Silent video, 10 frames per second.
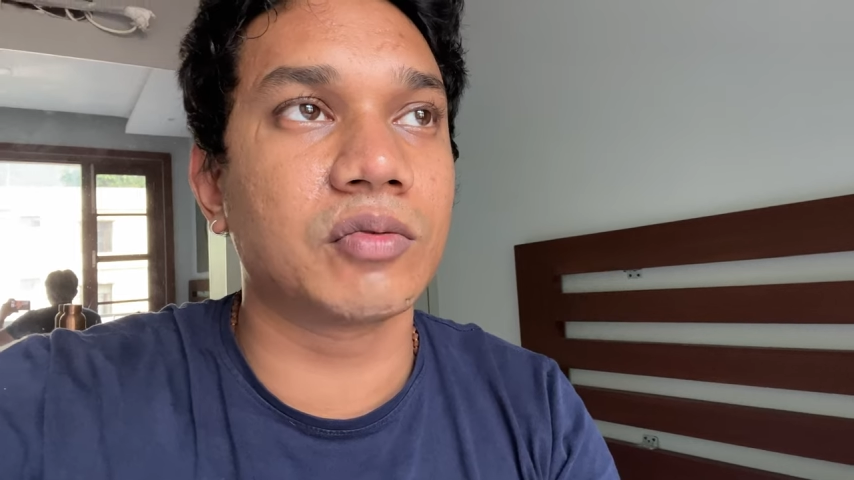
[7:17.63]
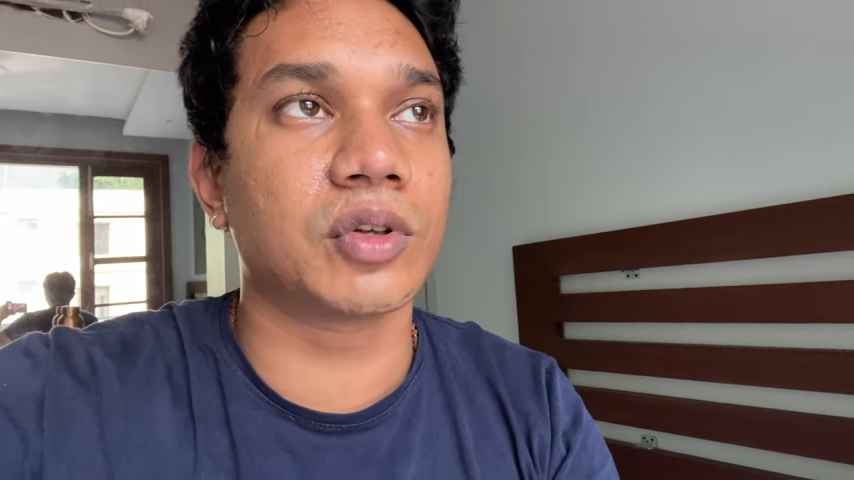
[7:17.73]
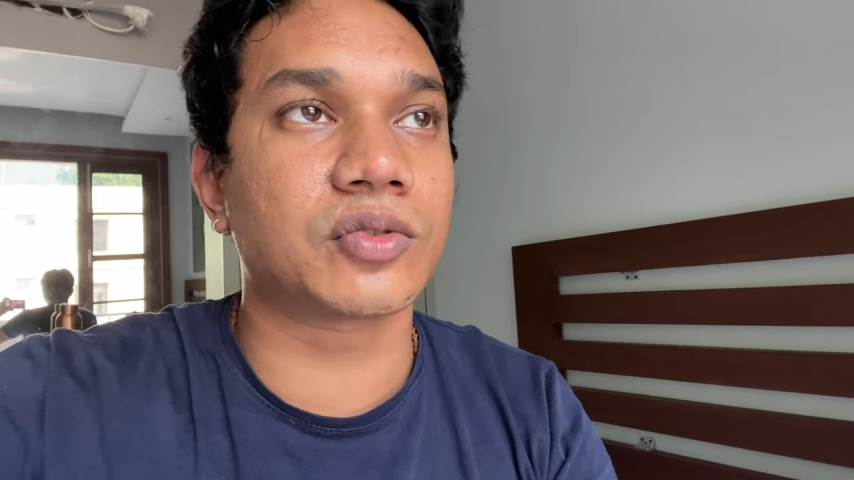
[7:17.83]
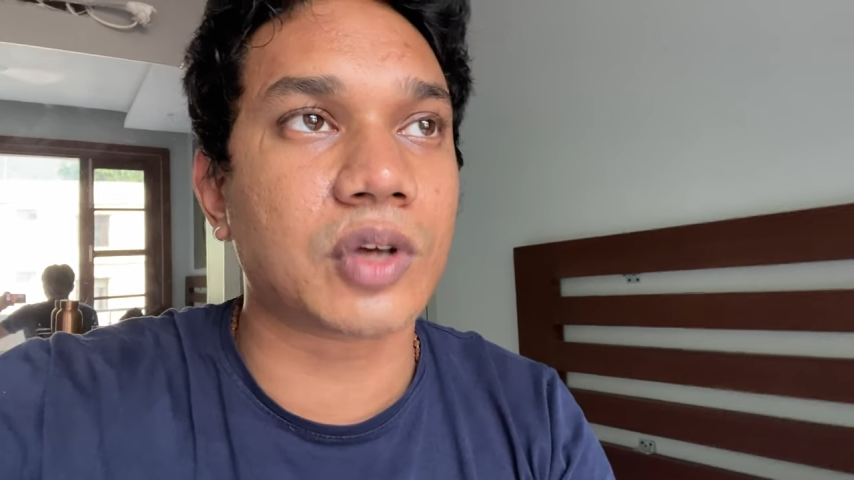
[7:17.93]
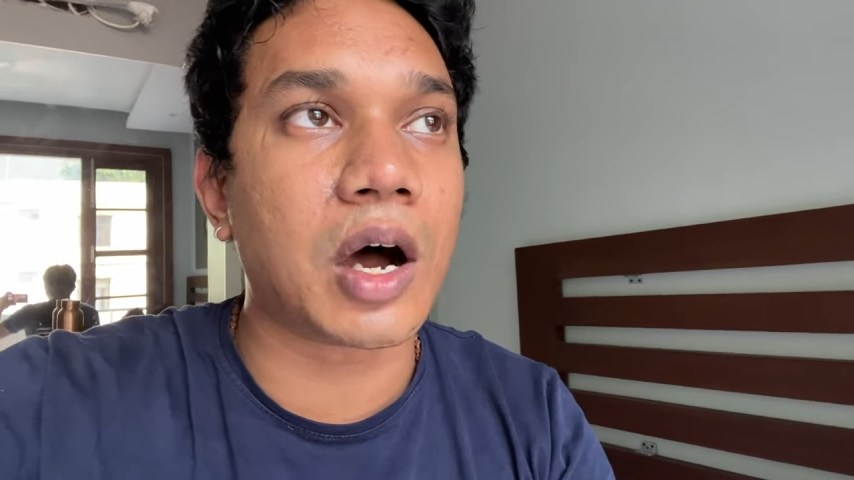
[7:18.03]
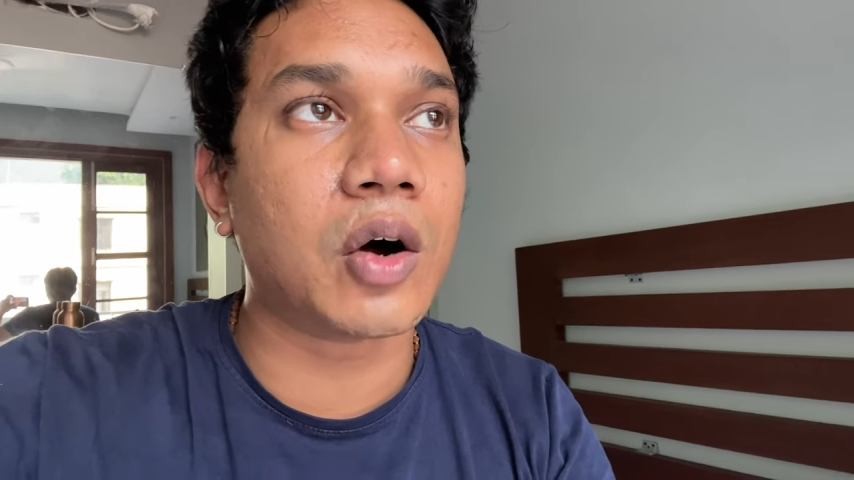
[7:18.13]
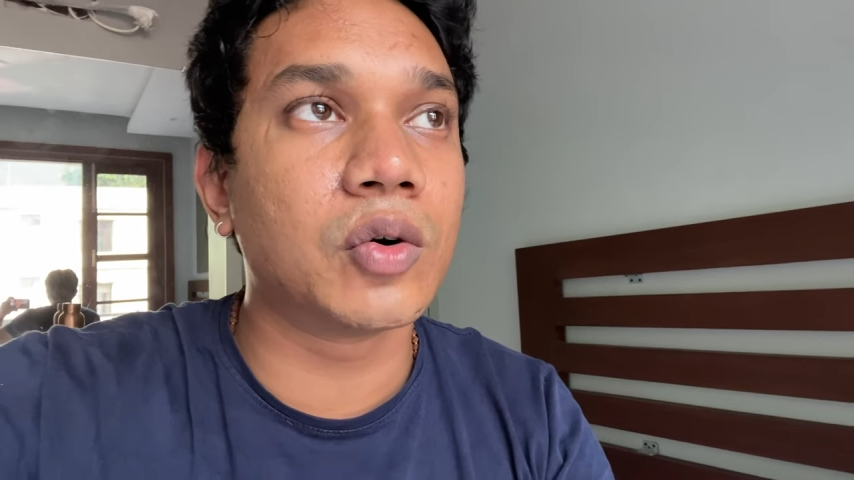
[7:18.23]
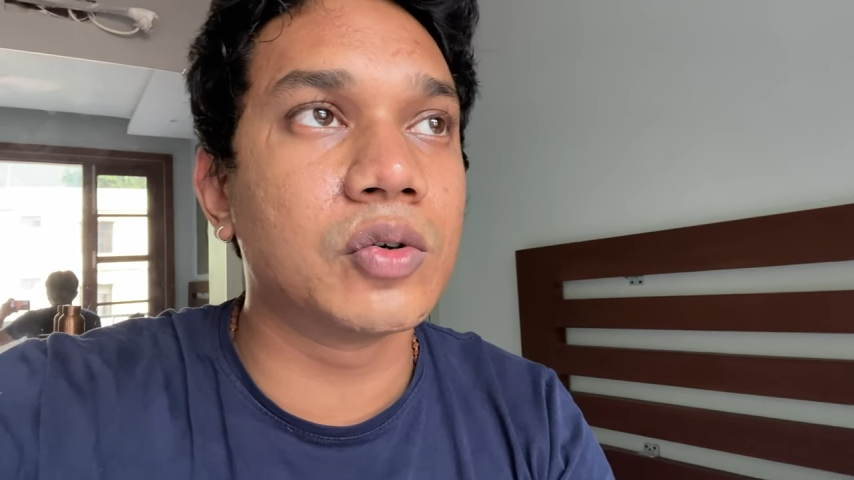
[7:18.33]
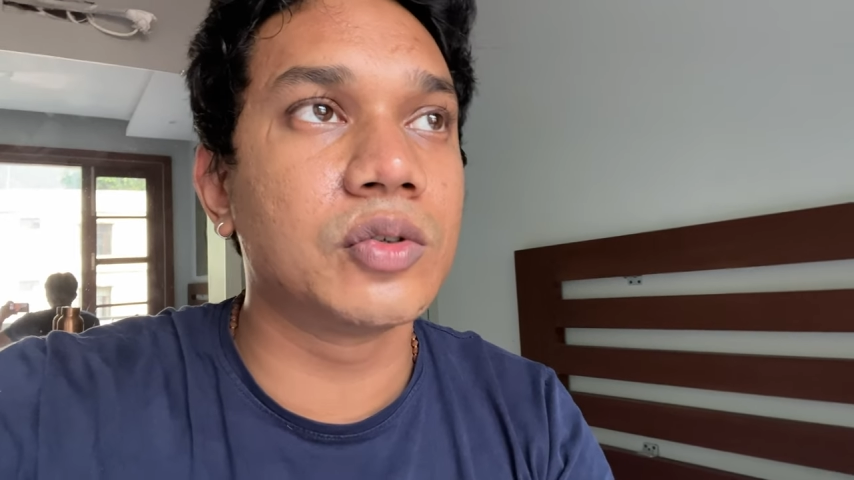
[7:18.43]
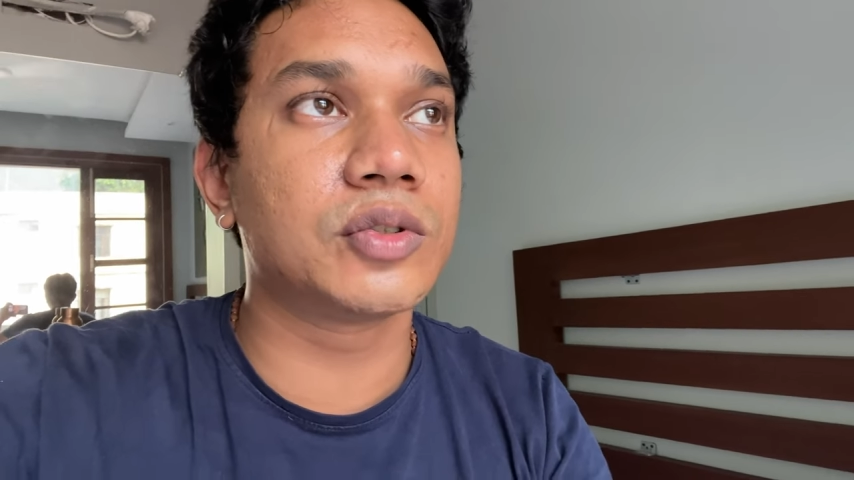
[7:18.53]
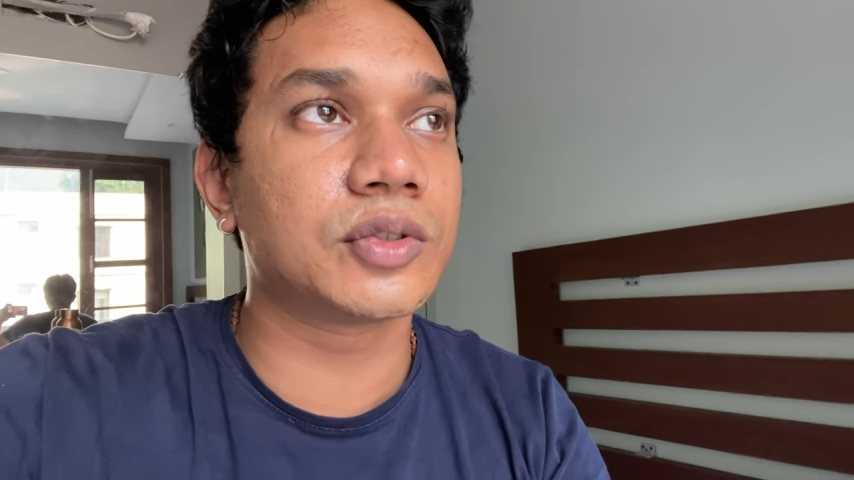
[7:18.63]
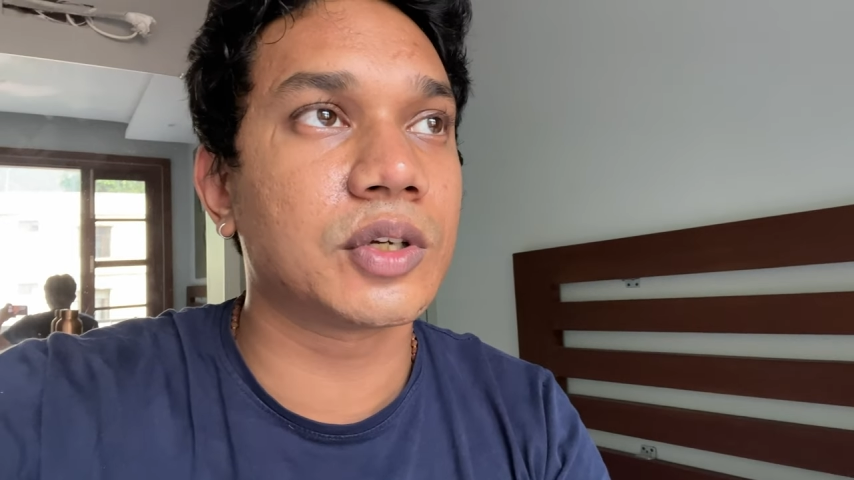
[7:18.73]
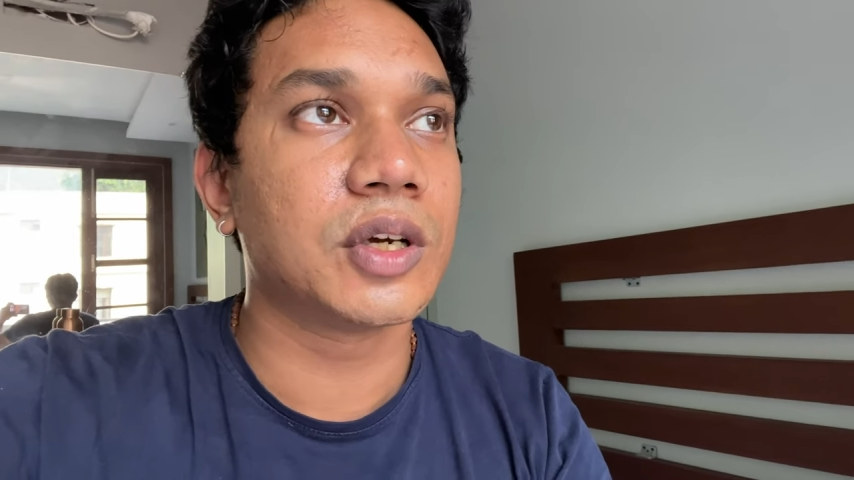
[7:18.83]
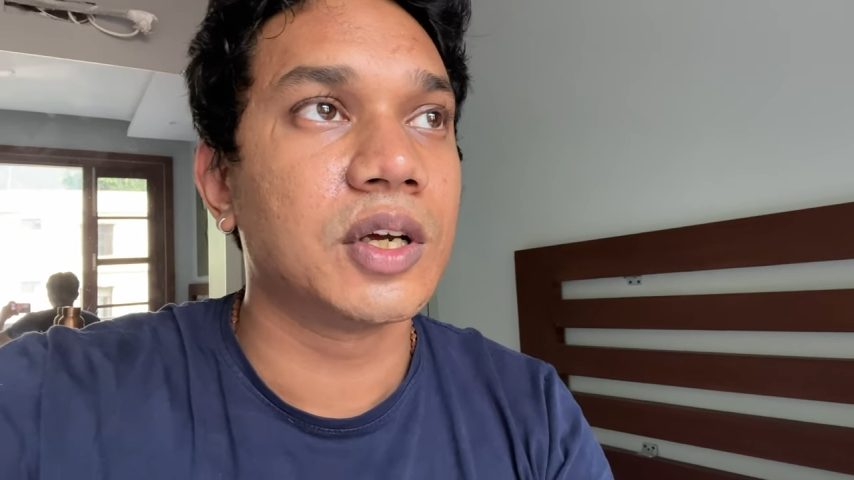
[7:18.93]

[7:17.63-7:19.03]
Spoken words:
the sounds